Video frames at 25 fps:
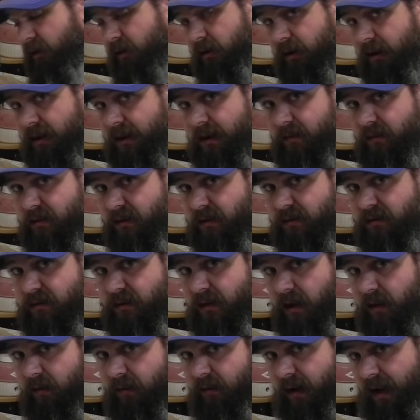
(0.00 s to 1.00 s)
and your leaves and
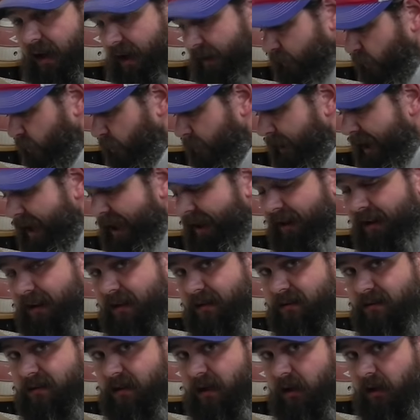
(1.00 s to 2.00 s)
stuff and have them
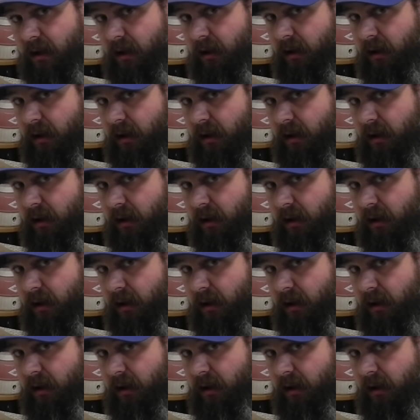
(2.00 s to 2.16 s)
balanced.